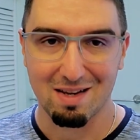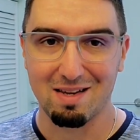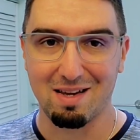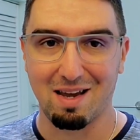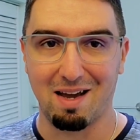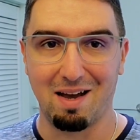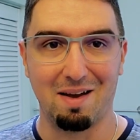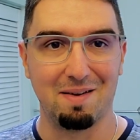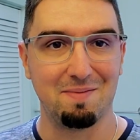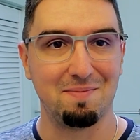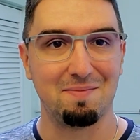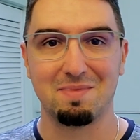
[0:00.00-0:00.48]

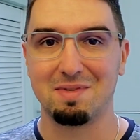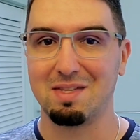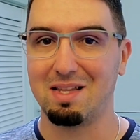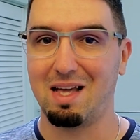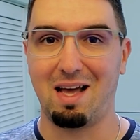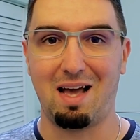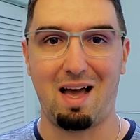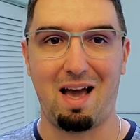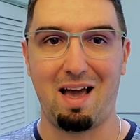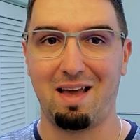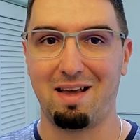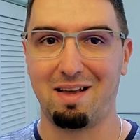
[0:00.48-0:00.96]
Yeah,
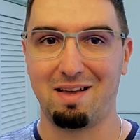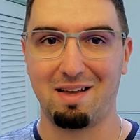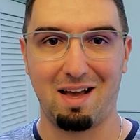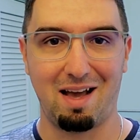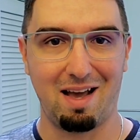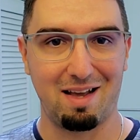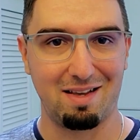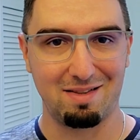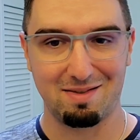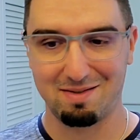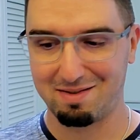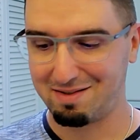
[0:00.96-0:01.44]

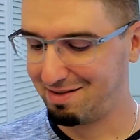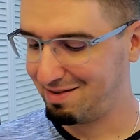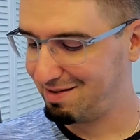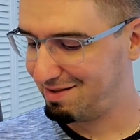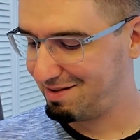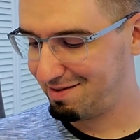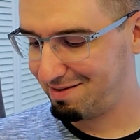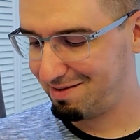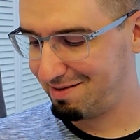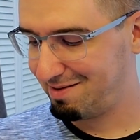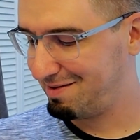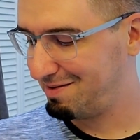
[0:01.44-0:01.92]
I
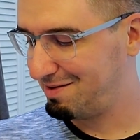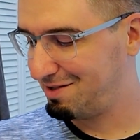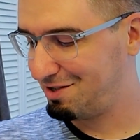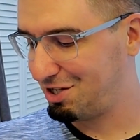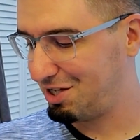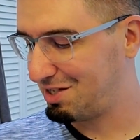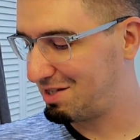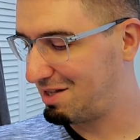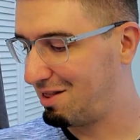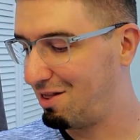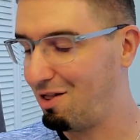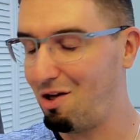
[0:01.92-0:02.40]

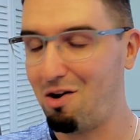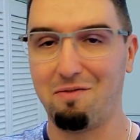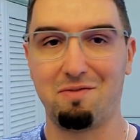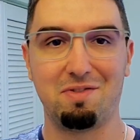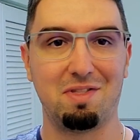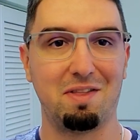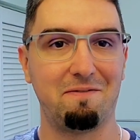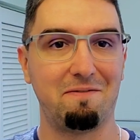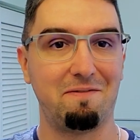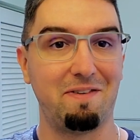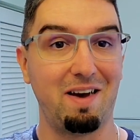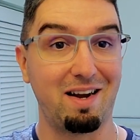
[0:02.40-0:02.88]
just
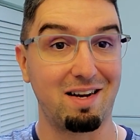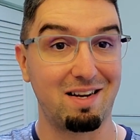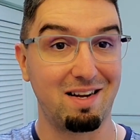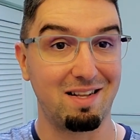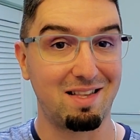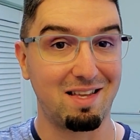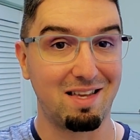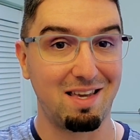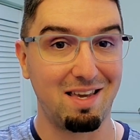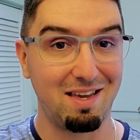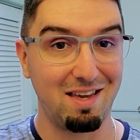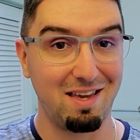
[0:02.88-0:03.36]
love the fact
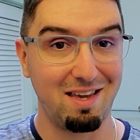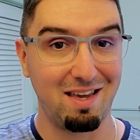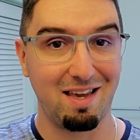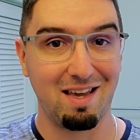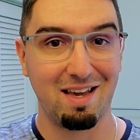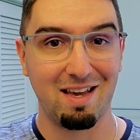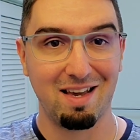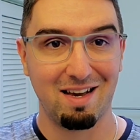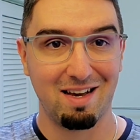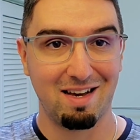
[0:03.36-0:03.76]
that he